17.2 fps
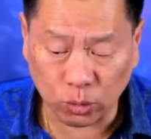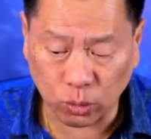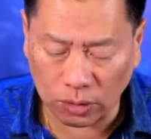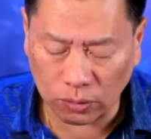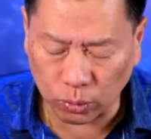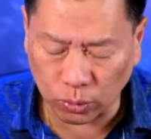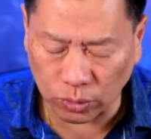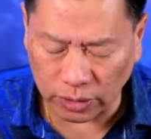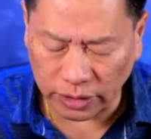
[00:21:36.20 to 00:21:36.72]

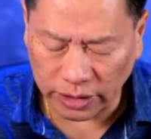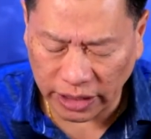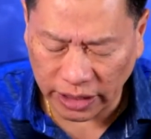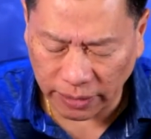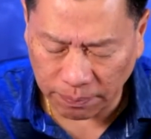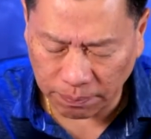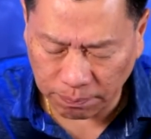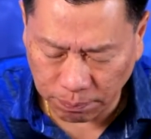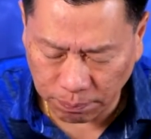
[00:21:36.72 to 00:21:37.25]
is what will
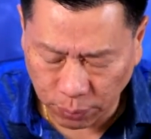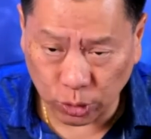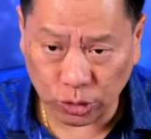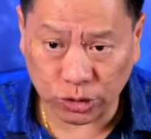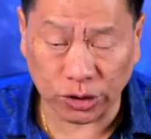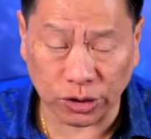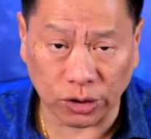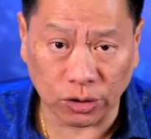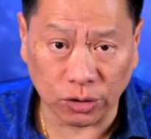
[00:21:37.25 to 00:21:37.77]
keep
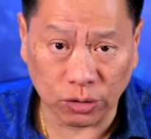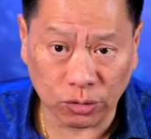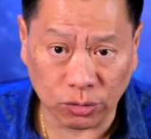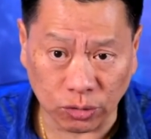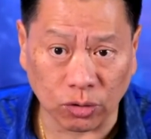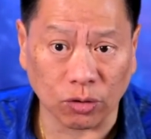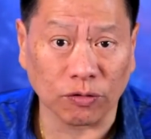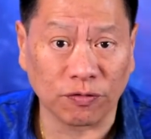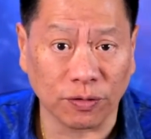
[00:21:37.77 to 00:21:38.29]
pushing you
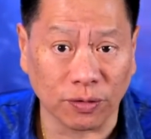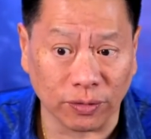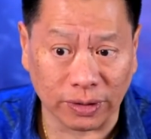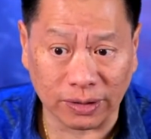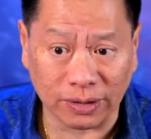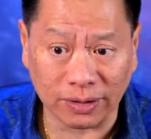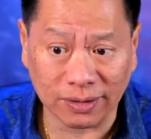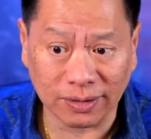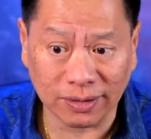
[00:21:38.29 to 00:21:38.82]
to go
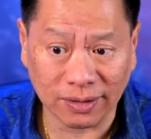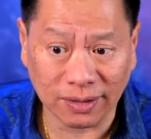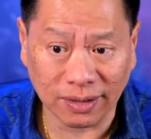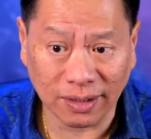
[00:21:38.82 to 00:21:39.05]
forward.